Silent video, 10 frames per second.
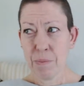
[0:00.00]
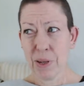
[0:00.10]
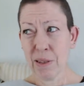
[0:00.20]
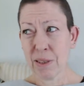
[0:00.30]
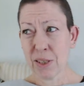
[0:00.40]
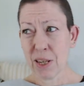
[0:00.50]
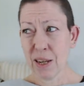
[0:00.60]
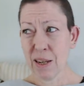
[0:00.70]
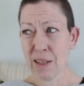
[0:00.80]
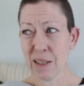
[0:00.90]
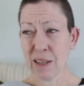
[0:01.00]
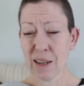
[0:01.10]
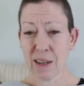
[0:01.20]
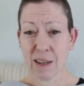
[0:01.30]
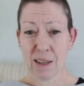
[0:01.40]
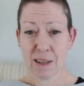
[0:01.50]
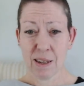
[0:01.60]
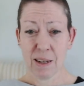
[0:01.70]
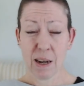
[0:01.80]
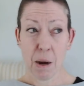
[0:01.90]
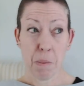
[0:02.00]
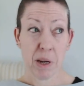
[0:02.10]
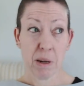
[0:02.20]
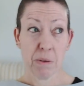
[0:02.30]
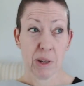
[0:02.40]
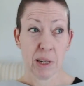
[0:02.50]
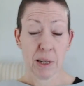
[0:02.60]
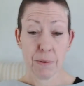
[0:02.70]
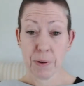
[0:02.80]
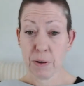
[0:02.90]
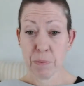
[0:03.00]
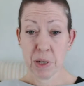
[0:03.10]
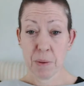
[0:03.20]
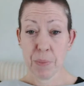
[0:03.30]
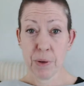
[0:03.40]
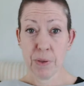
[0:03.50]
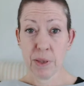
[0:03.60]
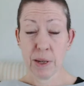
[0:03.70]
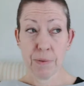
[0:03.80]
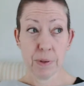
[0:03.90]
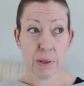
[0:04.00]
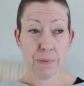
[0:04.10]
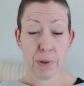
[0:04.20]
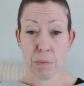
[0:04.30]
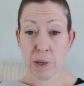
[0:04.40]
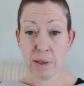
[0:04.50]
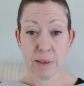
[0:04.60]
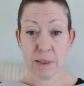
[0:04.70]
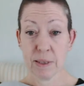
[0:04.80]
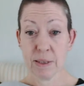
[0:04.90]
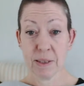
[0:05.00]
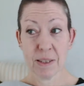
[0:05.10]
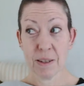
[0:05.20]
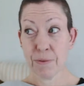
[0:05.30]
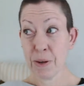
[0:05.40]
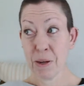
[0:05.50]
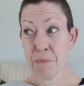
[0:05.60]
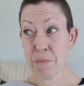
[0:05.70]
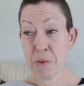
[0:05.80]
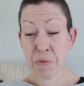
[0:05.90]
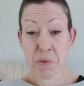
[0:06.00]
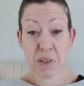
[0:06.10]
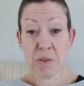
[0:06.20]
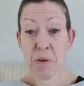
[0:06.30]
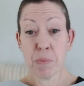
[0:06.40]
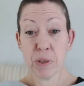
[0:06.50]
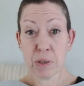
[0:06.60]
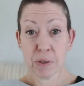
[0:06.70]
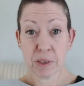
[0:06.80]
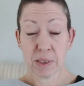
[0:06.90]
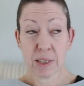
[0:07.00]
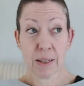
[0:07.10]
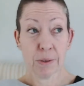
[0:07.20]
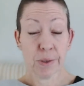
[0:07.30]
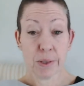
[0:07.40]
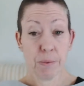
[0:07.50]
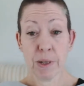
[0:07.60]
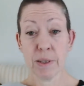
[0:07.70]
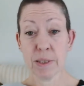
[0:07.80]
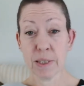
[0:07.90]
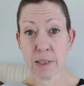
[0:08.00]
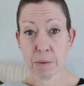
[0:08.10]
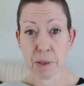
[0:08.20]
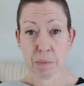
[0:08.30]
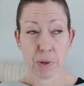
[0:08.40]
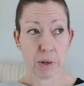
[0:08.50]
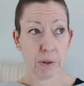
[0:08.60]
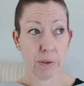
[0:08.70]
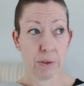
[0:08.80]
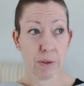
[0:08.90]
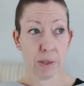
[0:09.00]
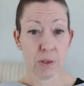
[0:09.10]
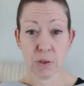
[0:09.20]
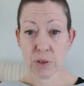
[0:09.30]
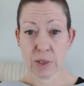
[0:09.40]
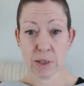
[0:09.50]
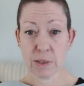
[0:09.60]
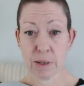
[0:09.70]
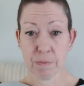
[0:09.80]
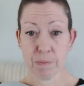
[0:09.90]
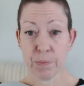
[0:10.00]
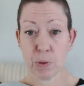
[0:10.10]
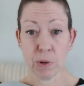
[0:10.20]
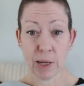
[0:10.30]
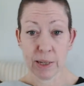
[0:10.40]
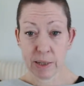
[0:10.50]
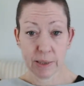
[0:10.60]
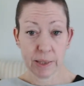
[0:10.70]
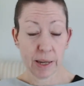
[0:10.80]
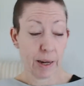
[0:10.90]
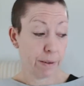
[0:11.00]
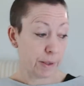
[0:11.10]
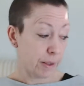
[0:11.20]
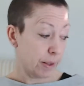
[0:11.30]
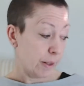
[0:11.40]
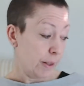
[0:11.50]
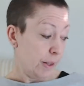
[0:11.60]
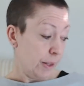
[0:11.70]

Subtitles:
But yeah, I mean, I will leave how many I put on there for the few months, and if it's not producing sales, then I won't continue with it, because it's just another ball ache in the air, isn't it?